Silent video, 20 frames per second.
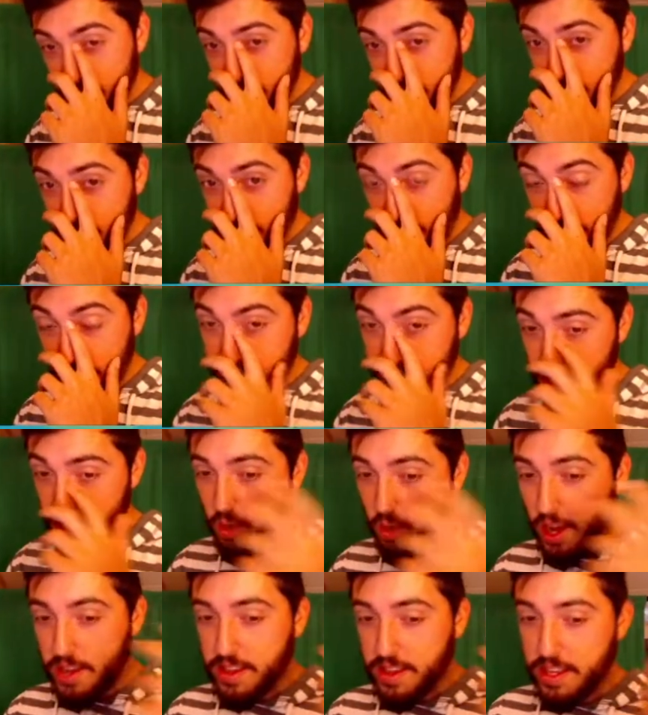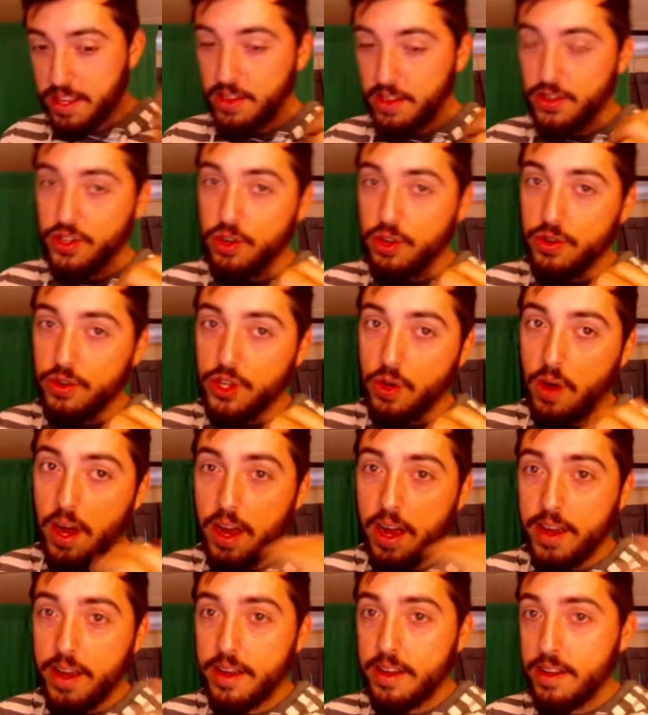And this is why the kills go so
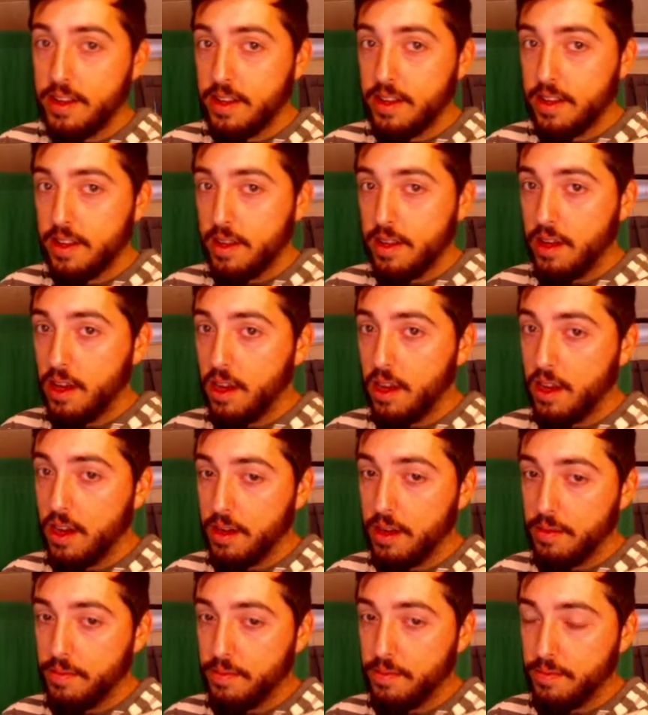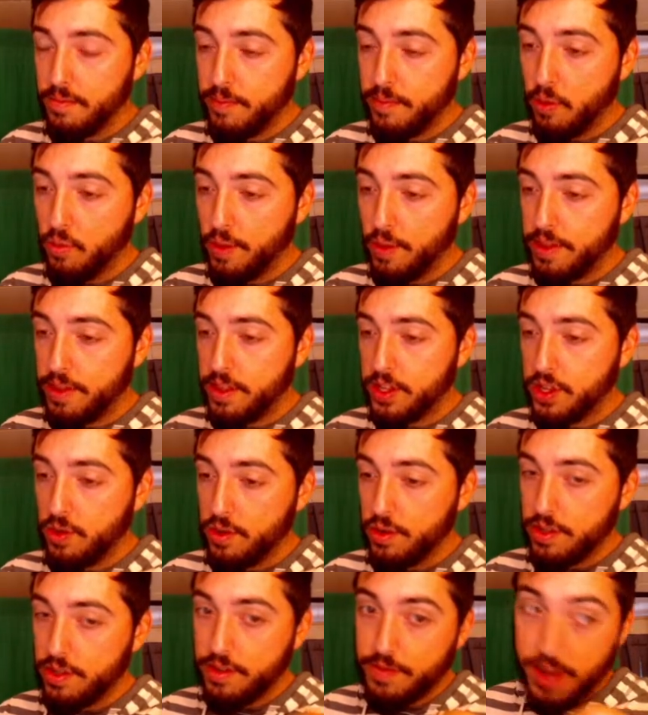high. Um, but with this
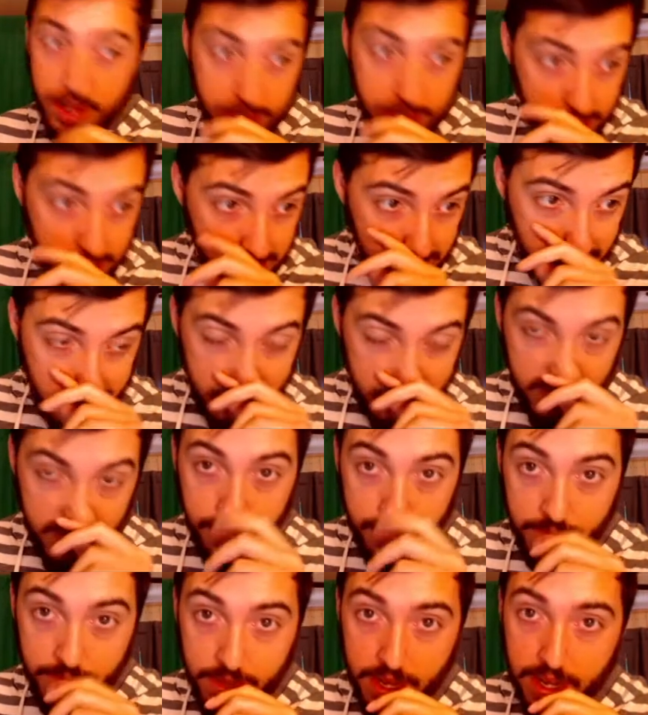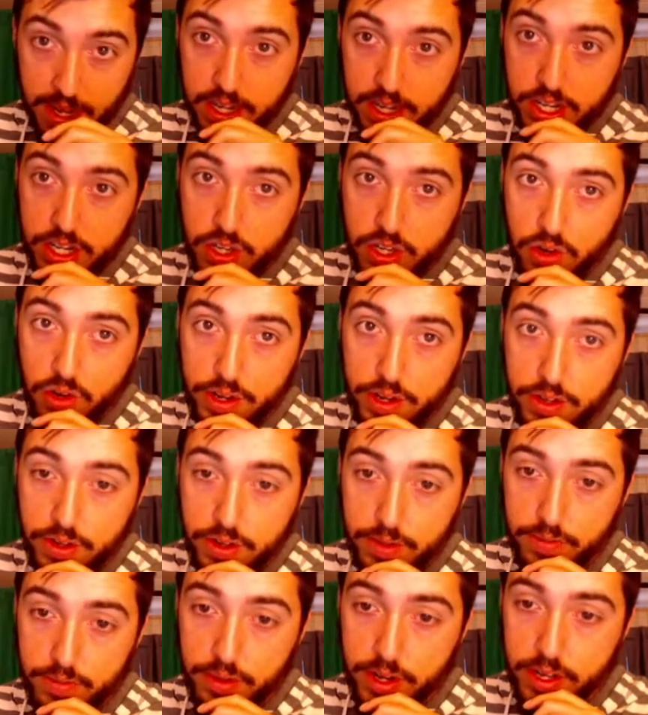gold advantage, EDG's already looking
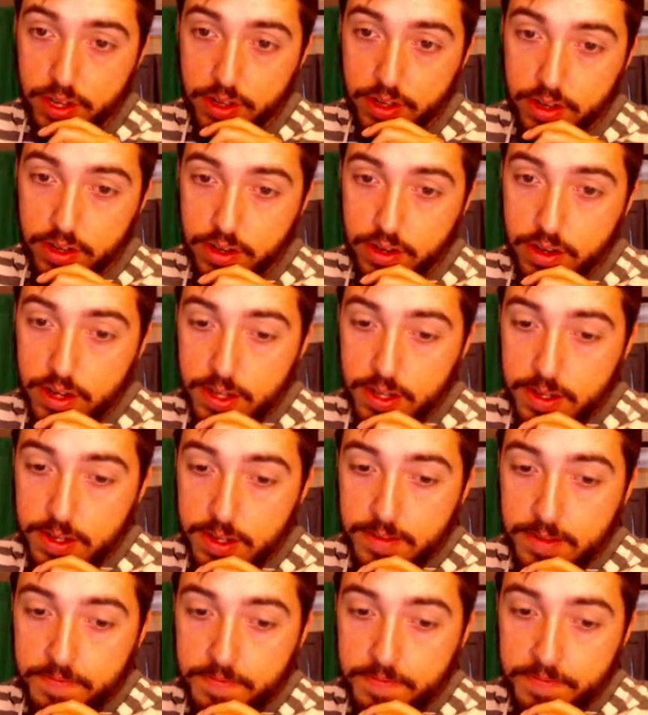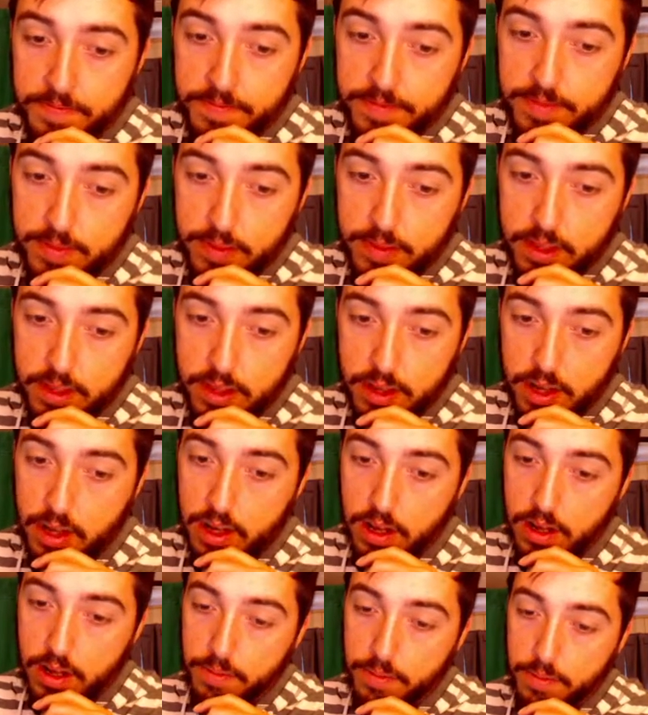pretty good.
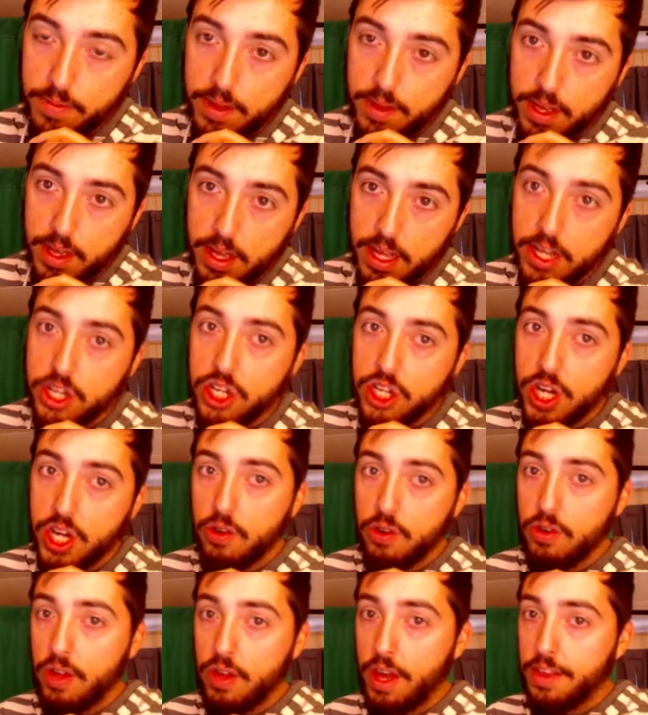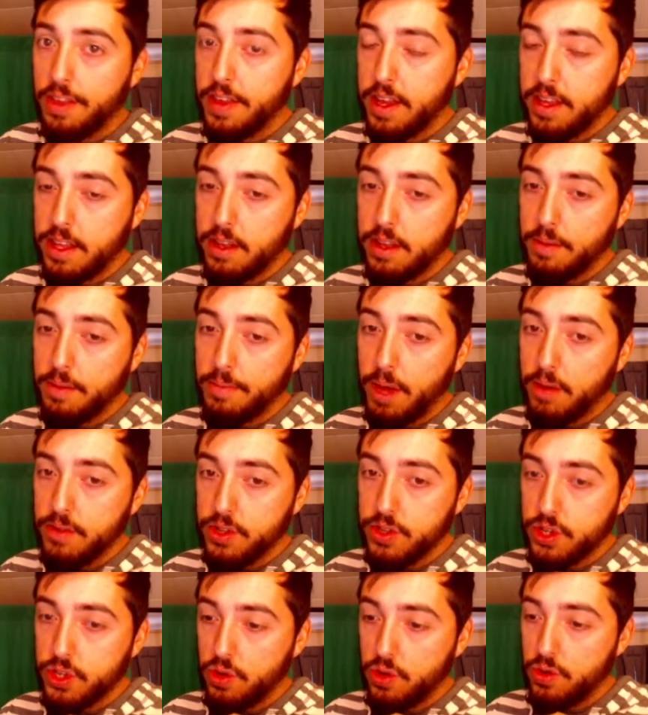Um, in general, I think that the Mountain
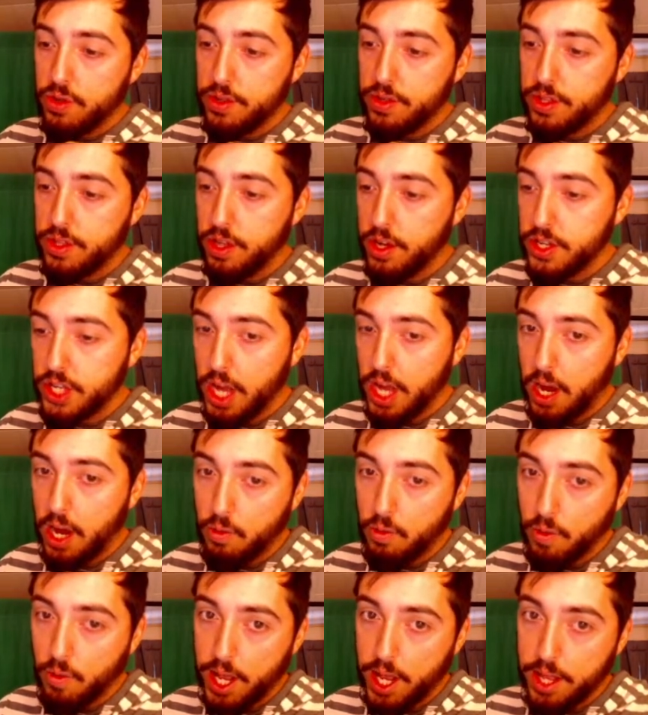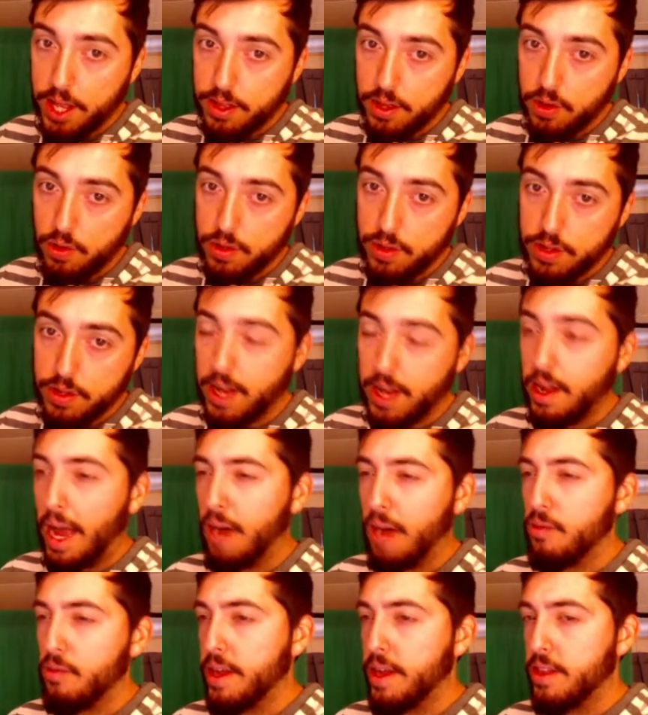Soul does outweigh the gold, not
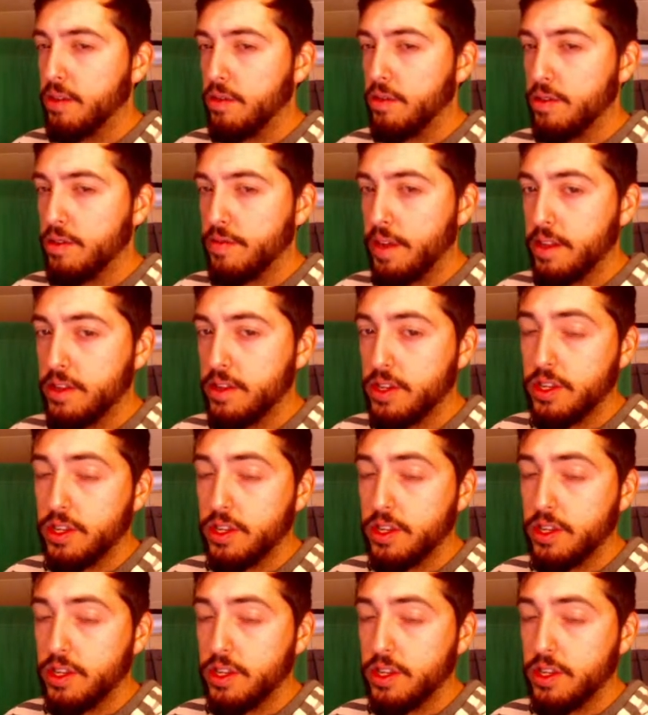outweigh the gold advantage.